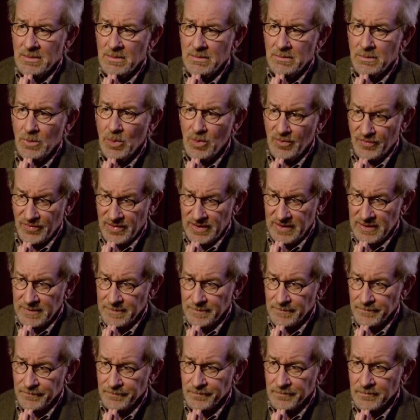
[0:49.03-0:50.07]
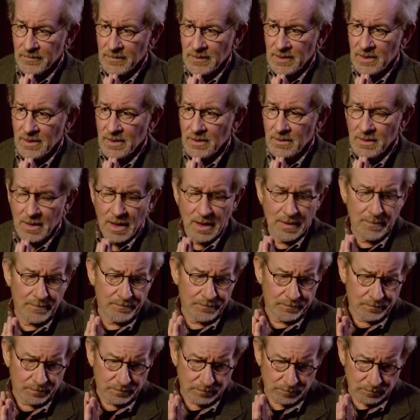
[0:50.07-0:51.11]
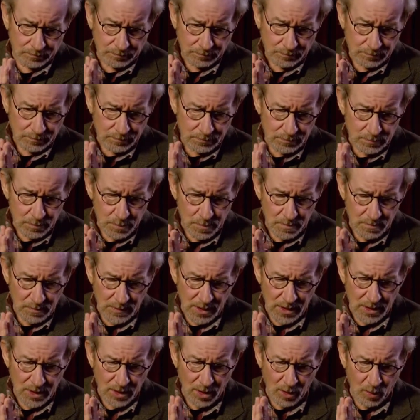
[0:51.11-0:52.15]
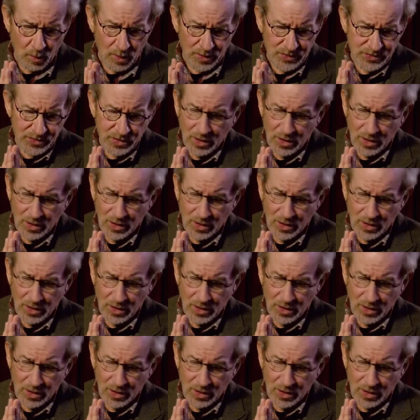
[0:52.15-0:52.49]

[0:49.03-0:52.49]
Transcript: movie, was